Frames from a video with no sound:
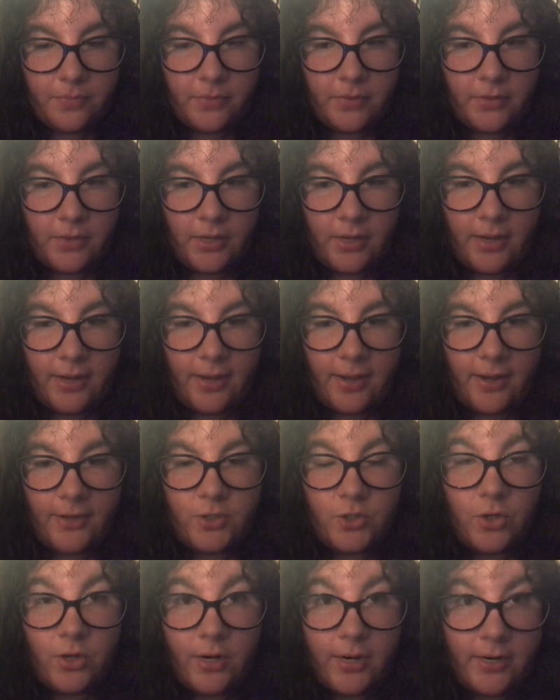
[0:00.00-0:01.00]
Like, I
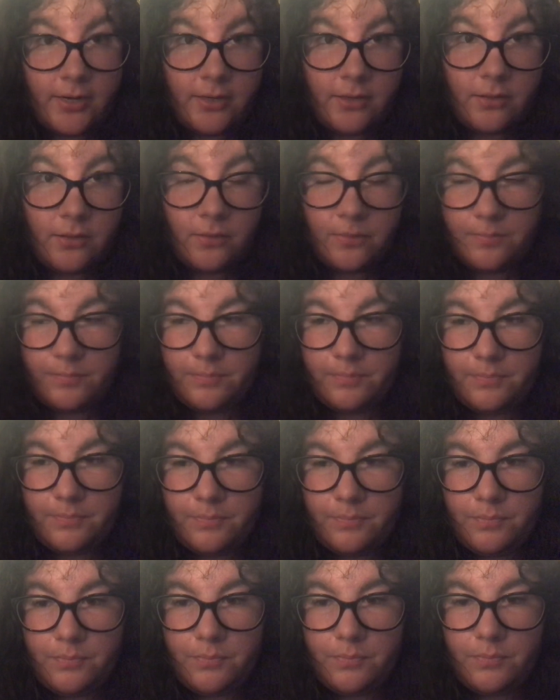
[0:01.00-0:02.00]
try to
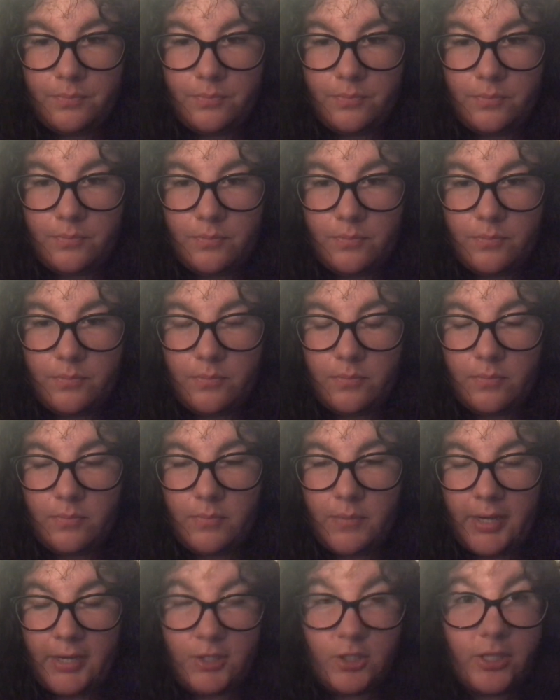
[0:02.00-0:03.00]

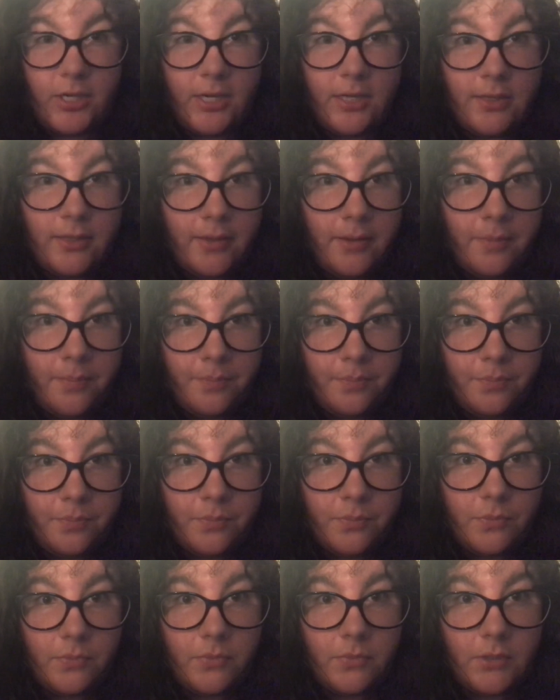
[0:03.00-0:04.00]
educate them
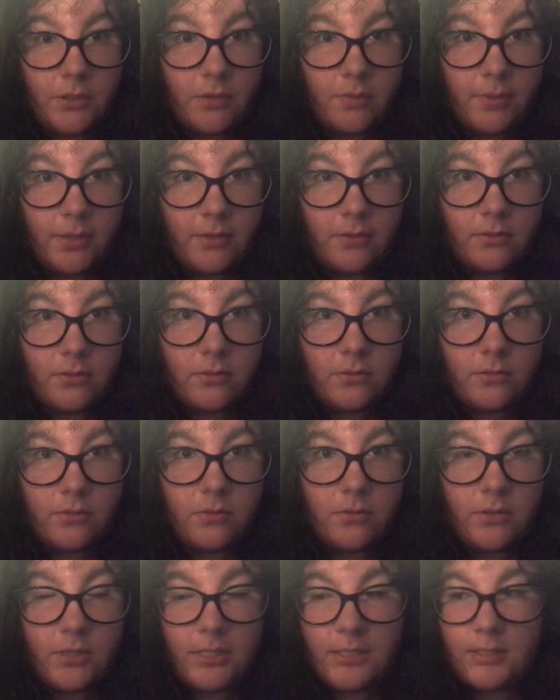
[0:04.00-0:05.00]
about
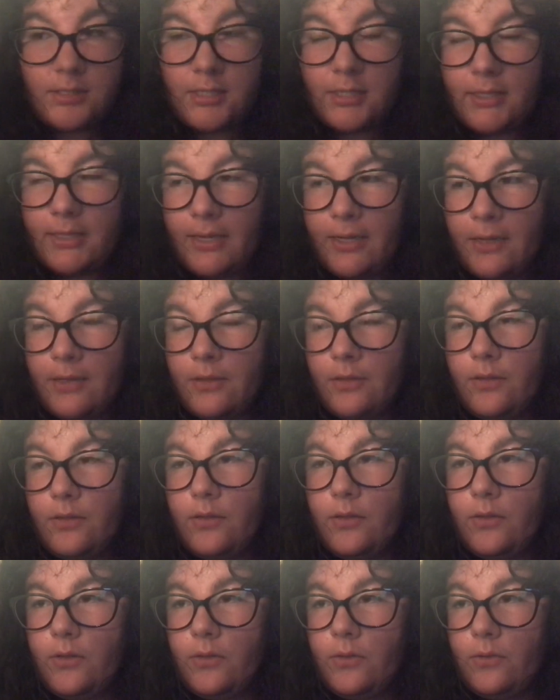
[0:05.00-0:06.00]
things like that,
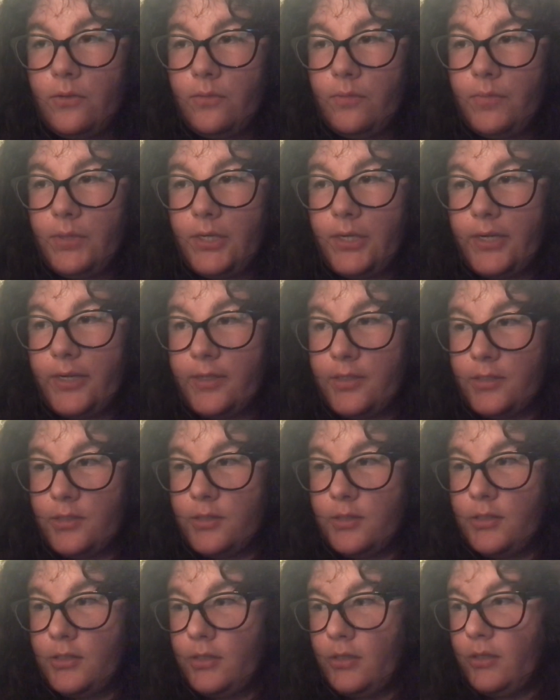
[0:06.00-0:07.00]

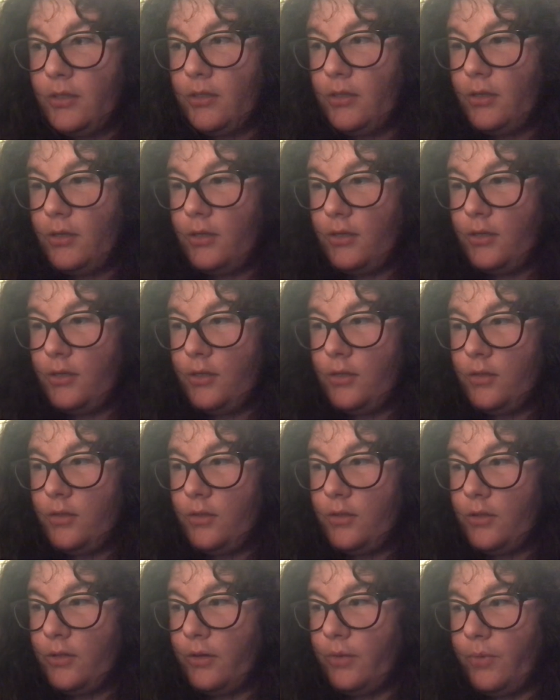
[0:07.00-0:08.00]
because
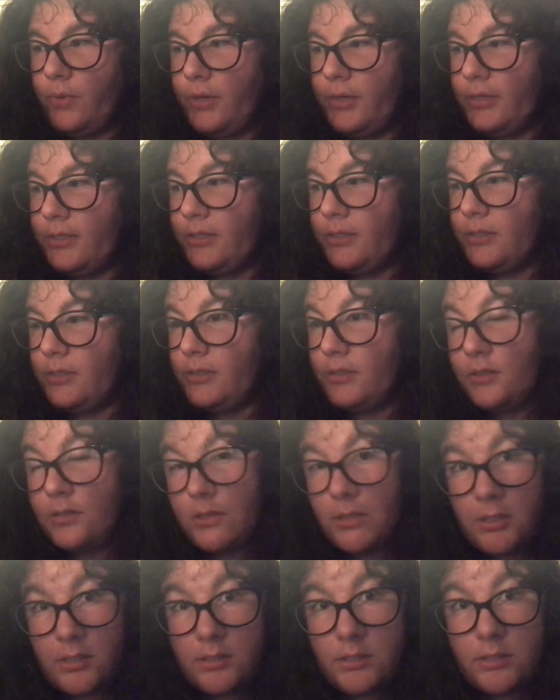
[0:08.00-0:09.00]
there was
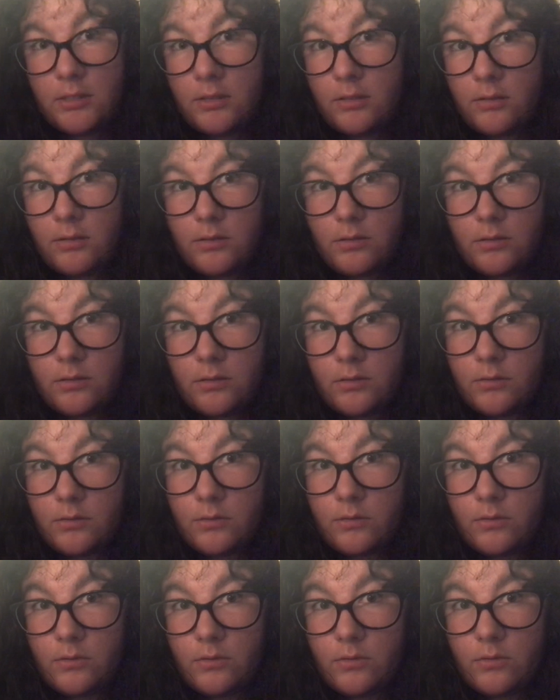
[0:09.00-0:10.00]
an instance
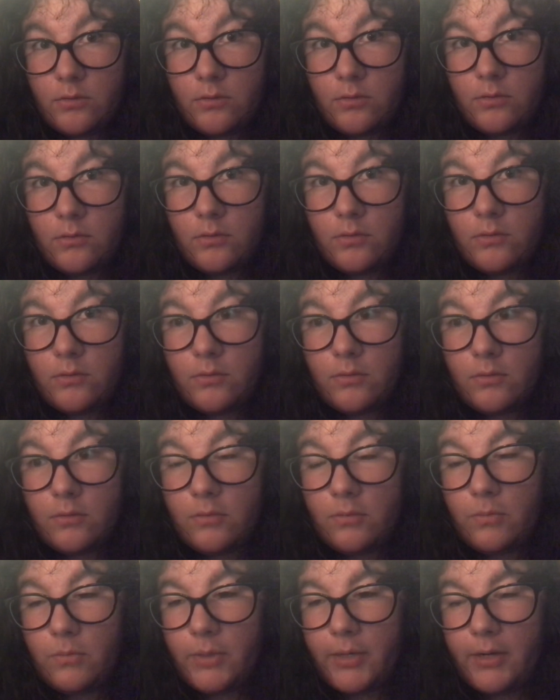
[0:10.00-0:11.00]

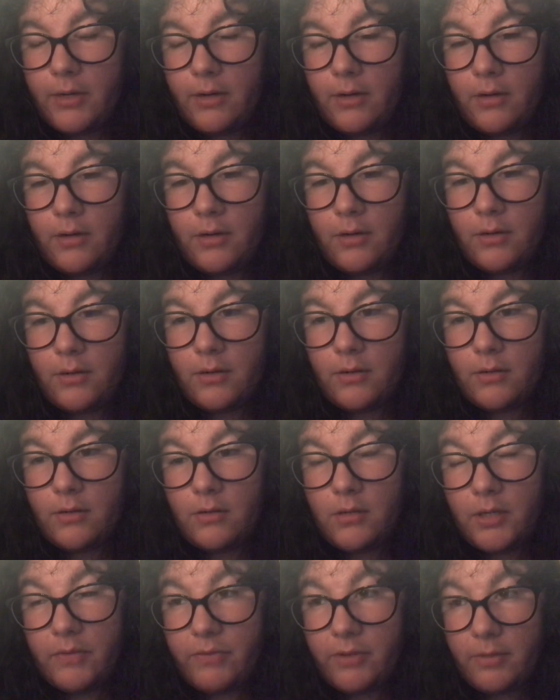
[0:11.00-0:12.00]
where
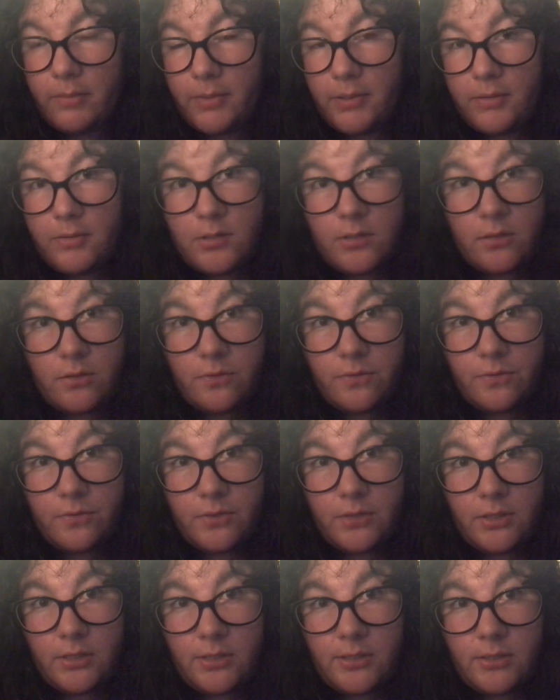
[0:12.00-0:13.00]
I found myself
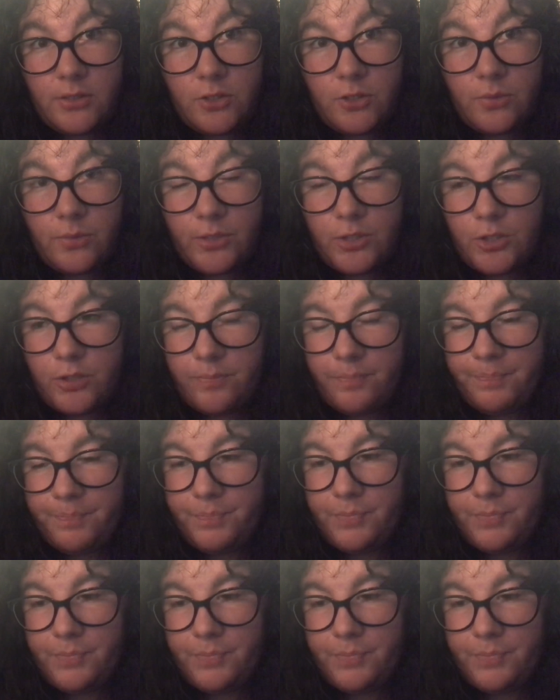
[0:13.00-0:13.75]
in that situation.